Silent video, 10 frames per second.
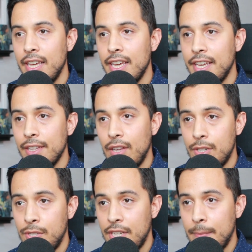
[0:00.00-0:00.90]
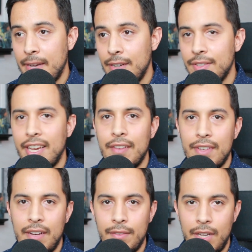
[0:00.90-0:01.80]
a Logitech mouse, I have
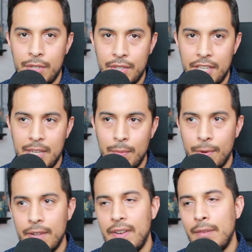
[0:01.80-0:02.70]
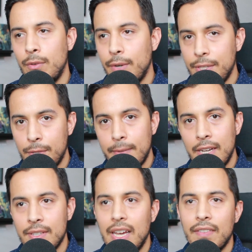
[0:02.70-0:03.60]
to have a Logitech keyboard. If I have a Razer
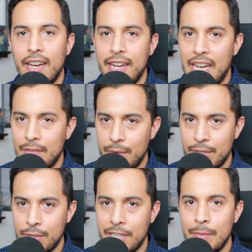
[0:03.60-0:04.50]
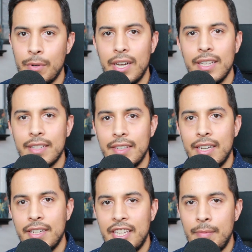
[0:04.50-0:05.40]
mouse, I've got to have a Razer keyboard. I like to
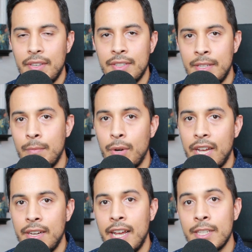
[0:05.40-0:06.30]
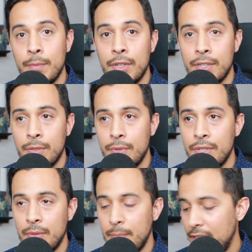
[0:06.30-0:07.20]
kind of keep things in brand as much as
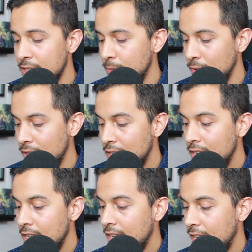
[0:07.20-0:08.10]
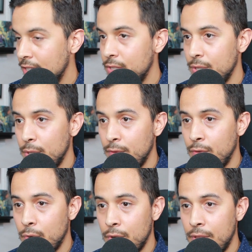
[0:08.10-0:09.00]
reasonably possible. And so
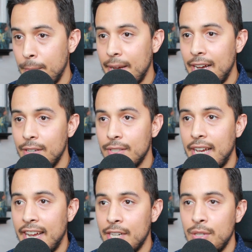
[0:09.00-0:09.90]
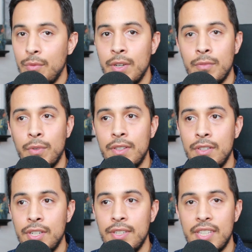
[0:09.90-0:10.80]
for the mouse, I actually went with the
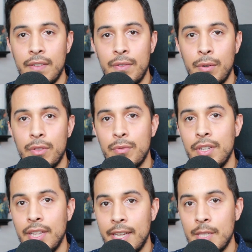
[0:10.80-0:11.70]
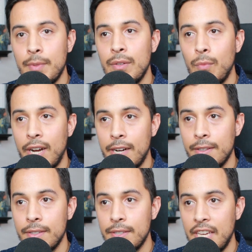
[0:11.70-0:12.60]
G703 Lightspeed
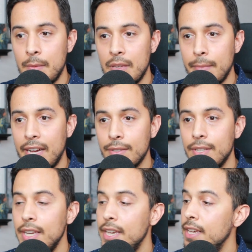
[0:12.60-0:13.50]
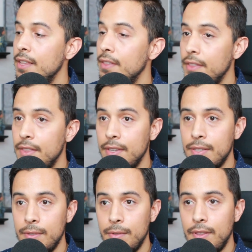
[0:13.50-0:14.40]
wireless gaming mouse.
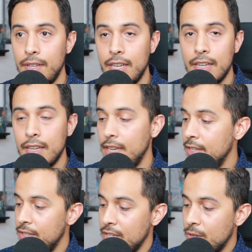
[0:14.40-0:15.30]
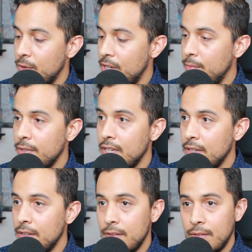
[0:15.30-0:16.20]
This little thing is
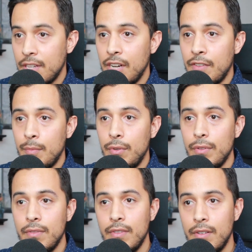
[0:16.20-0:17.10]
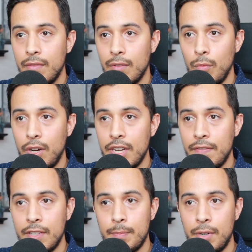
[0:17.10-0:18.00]
incredibly comfortable. For one, it
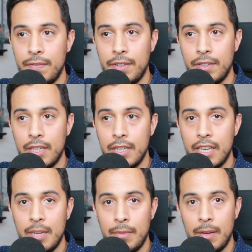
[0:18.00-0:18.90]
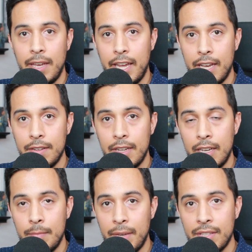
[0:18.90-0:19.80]
fits perfectly in my hand
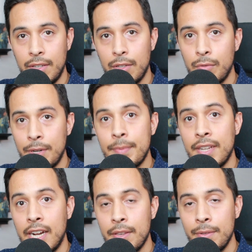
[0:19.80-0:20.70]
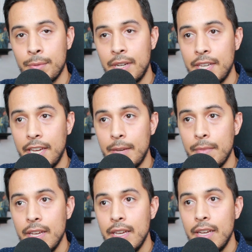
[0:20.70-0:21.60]
and based on the grip that I use when I
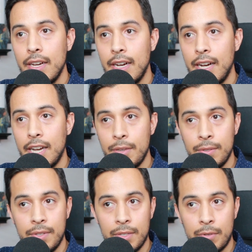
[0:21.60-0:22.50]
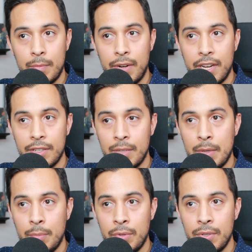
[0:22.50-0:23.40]
game, uh, I use this grip right here. Some
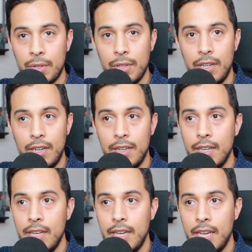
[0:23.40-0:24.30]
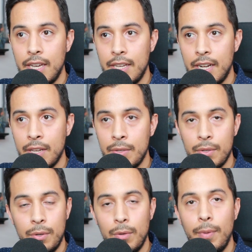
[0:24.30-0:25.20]
people use the claw, and I used
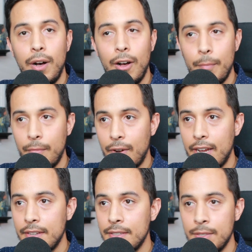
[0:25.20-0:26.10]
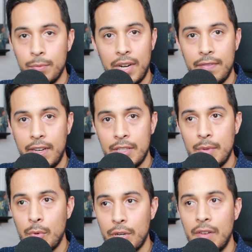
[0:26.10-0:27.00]
a whole palm, right? This is what I find to
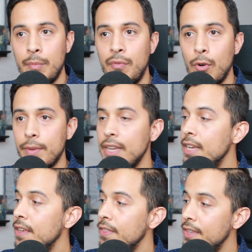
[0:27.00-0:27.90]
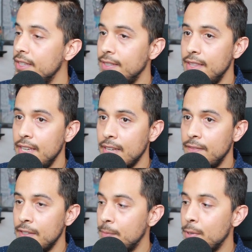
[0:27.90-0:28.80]
be more comfortable for me. This thing
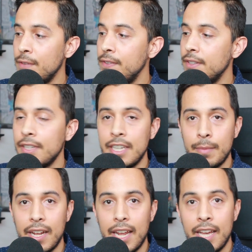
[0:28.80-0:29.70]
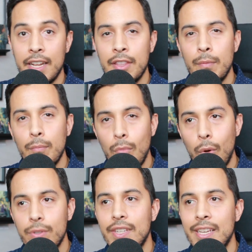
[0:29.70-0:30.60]
fits perfectly in my hand, and the
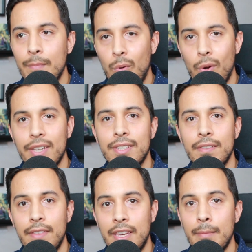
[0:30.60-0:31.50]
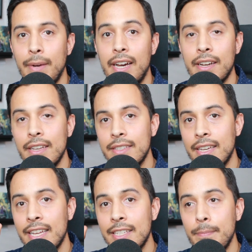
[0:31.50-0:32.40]
most impressive thing about it is
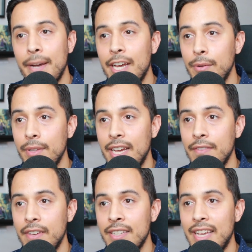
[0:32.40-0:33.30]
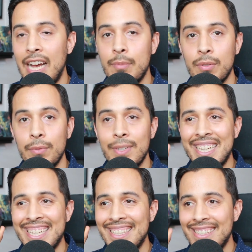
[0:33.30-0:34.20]
that its battery life is absolutely
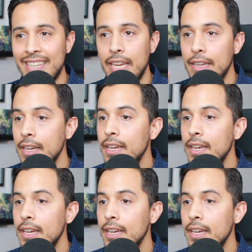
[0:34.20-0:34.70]
insane.